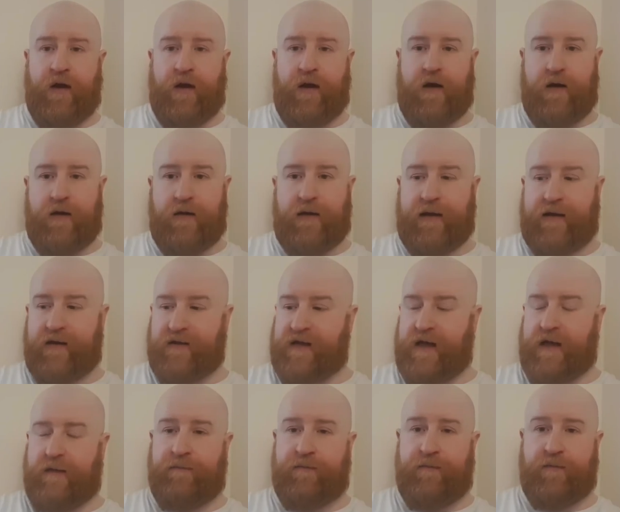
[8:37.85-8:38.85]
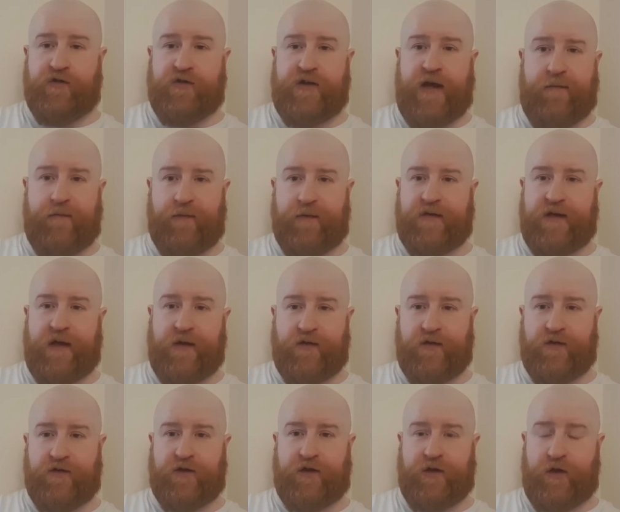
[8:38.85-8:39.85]
Like I say, staff
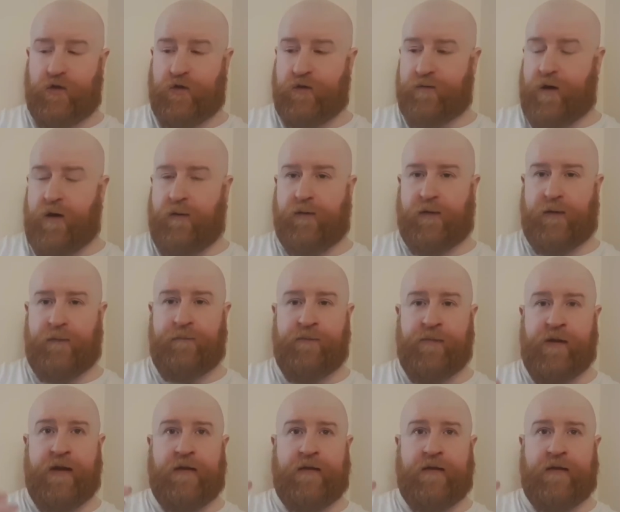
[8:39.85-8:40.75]
retention is a huge problem.